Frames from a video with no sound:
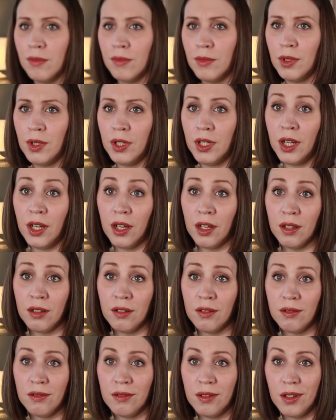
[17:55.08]
well, yeah,
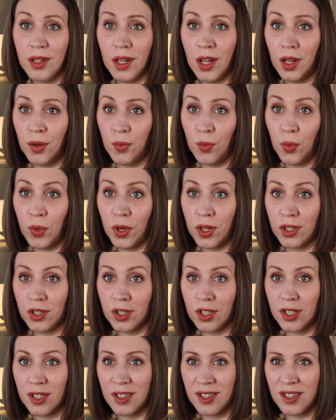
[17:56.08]

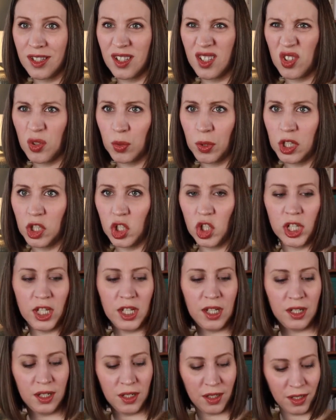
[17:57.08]
unwashed. It's
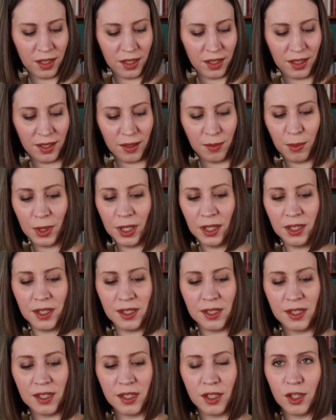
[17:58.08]
crunchy. Well,
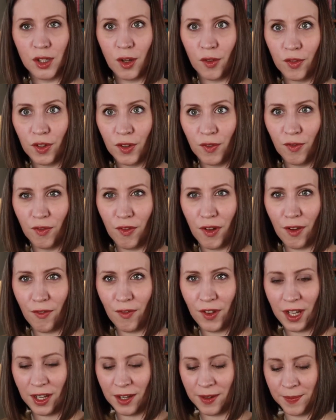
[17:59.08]
this is soft and
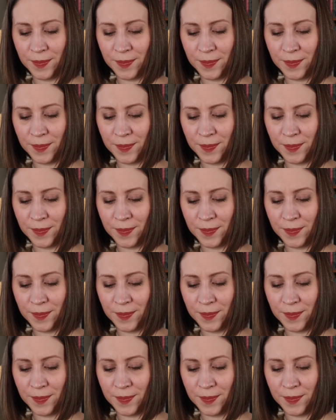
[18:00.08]
fluffy.